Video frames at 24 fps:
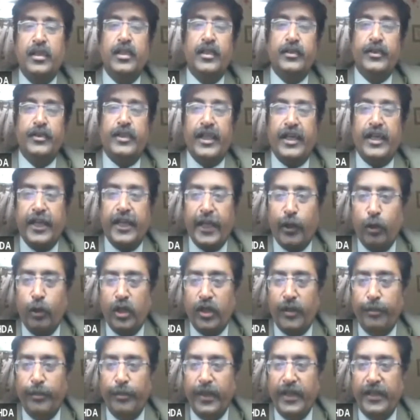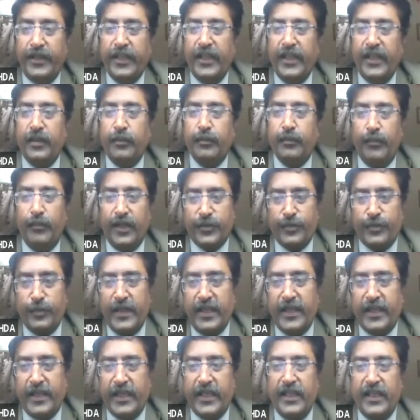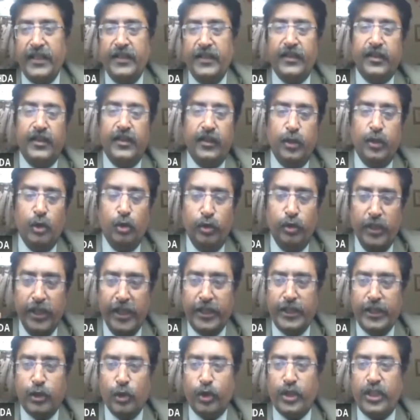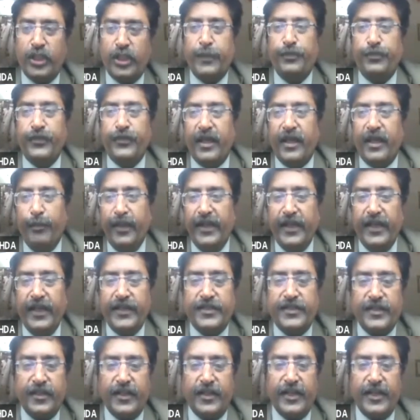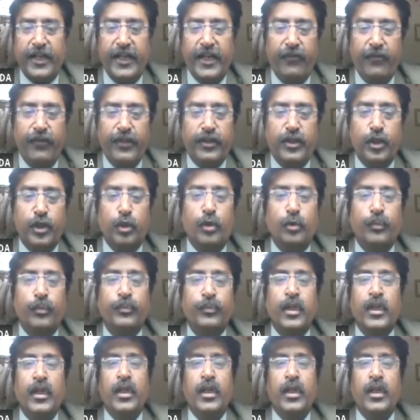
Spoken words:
The regular meeting must be arranged. You need to keep the minutes ready with you.